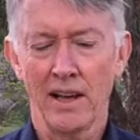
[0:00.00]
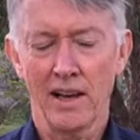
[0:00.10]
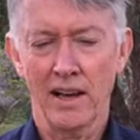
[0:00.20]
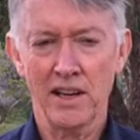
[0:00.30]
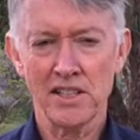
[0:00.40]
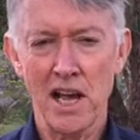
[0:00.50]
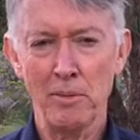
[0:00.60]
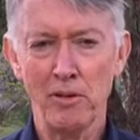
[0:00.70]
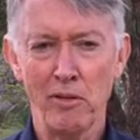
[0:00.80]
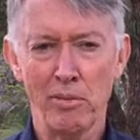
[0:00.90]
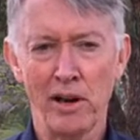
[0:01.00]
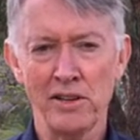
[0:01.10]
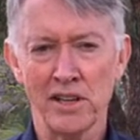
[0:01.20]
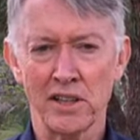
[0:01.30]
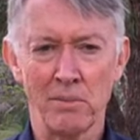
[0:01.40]
An example of a
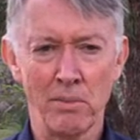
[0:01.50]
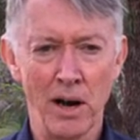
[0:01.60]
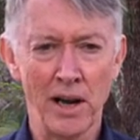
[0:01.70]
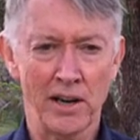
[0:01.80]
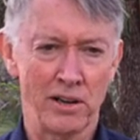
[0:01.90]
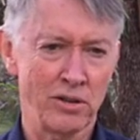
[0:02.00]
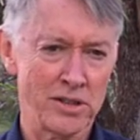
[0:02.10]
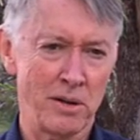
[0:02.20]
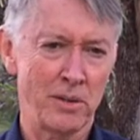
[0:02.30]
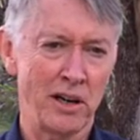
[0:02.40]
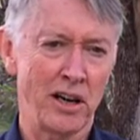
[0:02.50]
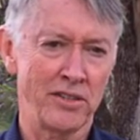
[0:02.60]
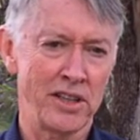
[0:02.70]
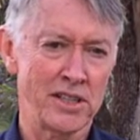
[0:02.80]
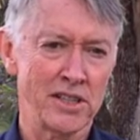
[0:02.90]
project that might look something like
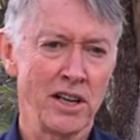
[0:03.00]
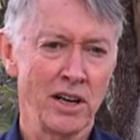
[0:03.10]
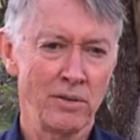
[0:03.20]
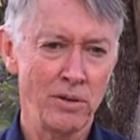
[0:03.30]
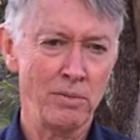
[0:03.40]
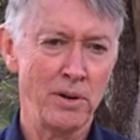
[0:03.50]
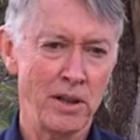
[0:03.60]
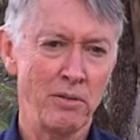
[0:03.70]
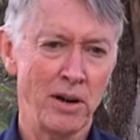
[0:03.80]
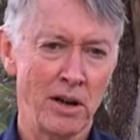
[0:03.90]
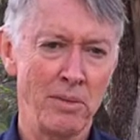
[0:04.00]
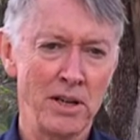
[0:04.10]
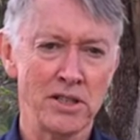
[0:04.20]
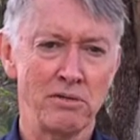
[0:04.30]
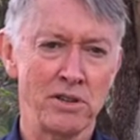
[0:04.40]
this would be the one I
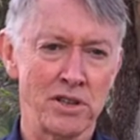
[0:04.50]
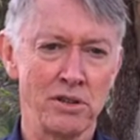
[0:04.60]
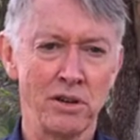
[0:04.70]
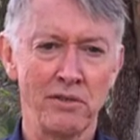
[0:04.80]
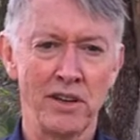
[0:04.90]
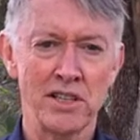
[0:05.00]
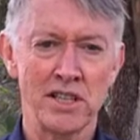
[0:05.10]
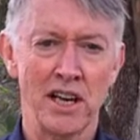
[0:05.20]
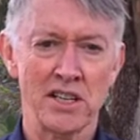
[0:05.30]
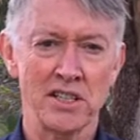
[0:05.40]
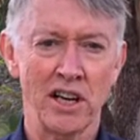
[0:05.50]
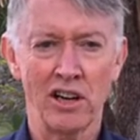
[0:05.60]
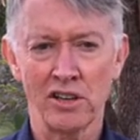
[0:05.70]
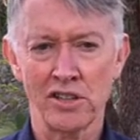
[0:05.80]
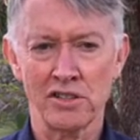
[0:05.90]
mentioned, restoring vegetation
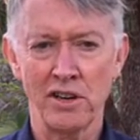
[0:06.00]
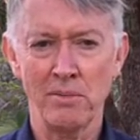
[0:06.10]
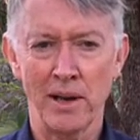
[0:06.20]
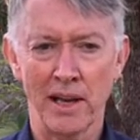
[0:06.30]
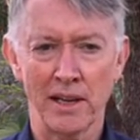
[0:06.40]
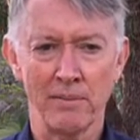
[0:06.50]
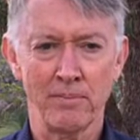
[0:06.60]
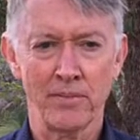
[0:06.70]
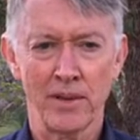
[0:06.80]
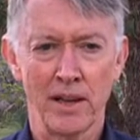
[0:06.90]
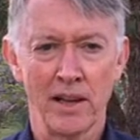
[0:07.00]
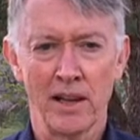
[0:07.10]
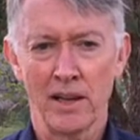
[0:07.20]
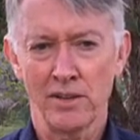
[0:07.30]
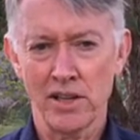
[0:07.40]
along a stream bank.
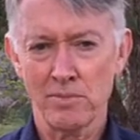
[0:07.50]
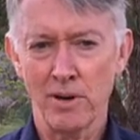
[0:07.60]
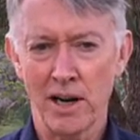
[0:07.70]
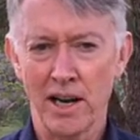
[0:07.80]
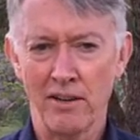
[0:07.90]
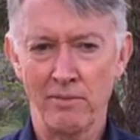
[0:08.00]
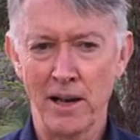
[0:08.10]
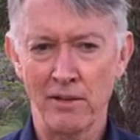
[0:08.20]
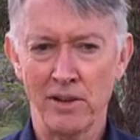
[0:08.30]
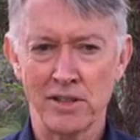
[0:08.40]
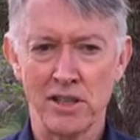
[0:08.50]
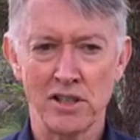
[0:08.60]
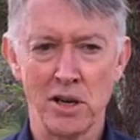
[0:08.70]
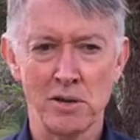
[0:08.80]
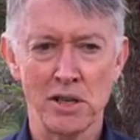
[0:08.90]
This might have benefits in
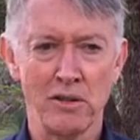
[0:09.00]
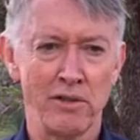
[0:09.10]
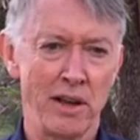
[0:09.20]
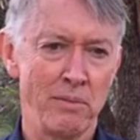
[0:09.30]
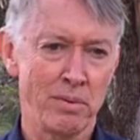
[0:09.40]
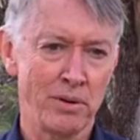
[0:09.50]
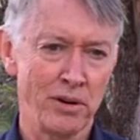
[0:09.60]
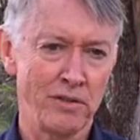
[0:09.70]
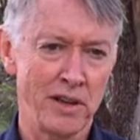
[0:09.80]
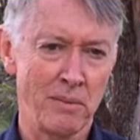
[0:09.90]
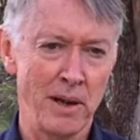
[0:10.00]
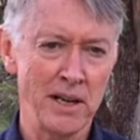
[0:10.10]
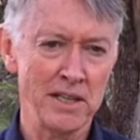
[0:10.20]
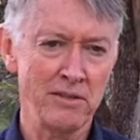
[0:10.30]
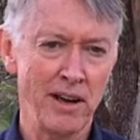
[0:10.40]
terms of improved
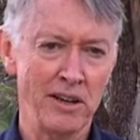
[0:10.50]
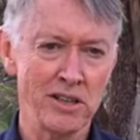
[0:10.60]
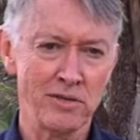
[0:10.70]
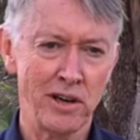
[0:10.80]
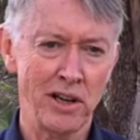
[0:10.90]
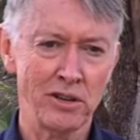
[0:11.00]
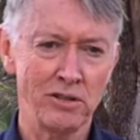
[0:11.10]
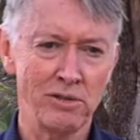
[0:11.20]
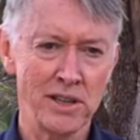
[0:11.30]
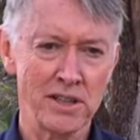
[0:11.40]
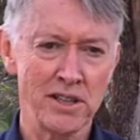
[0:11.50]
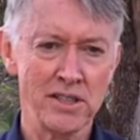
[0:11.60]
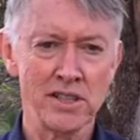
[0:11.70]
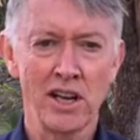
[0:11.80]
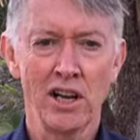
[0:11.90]
amenity values for local
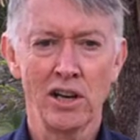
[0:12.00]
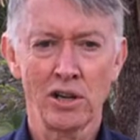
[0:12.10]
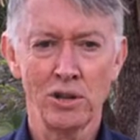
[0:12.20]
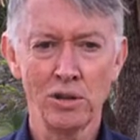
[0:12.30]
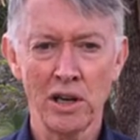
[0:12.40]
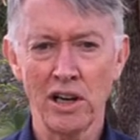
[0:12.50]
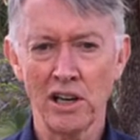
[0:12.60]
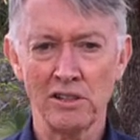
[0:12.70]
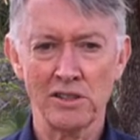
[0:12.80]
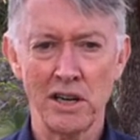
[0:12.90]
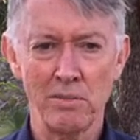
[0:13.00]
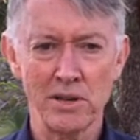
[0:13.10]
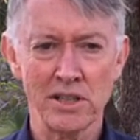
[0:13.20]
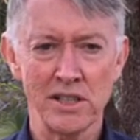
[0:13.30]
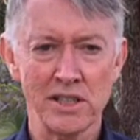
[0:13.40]
residents, cooler local
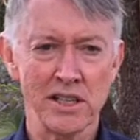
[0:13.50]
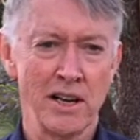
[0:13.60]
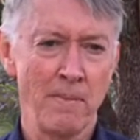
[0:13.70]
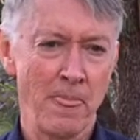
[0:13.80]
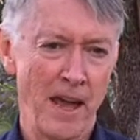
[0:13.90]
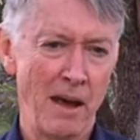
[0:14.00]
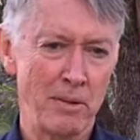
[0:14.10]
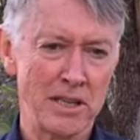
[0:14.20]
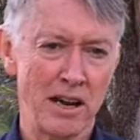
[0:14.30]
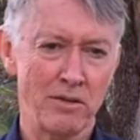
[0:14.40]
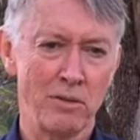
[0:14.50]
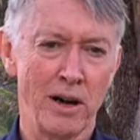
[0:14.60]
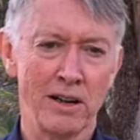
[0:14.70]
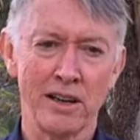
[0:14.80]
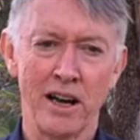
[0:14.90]
temperatures, habitat for
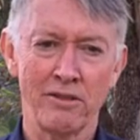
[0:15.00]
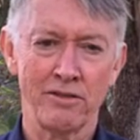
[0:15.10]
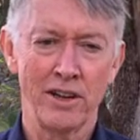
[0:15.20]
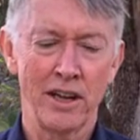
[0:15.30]
wildlife,